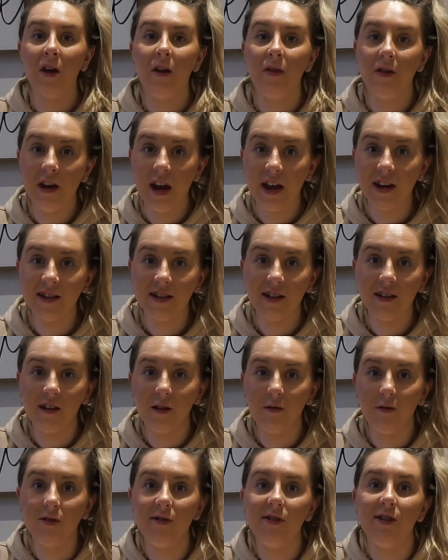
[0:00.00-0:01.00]
The next thing
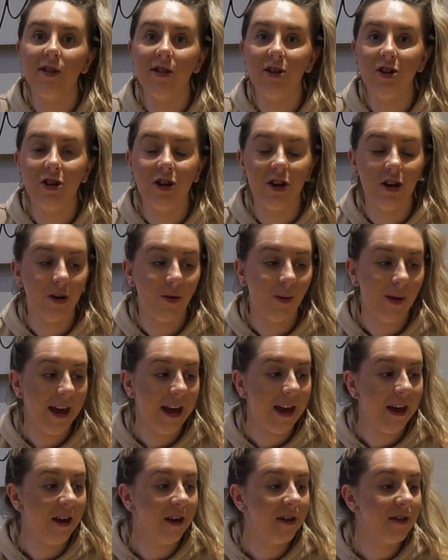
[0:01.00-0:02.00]
I wanted to do
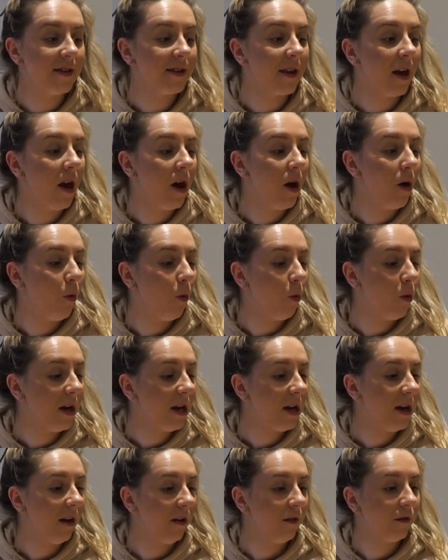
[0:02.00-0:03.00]
is
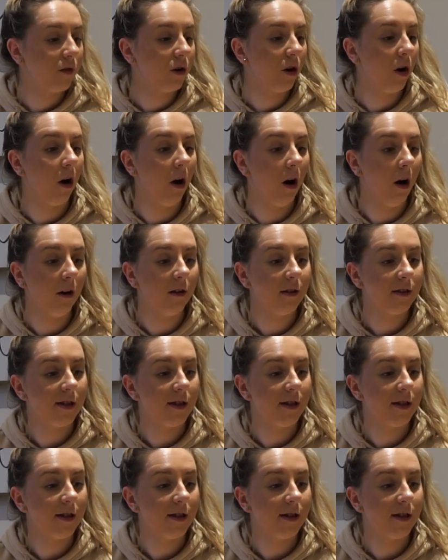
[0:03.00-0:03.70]
we have got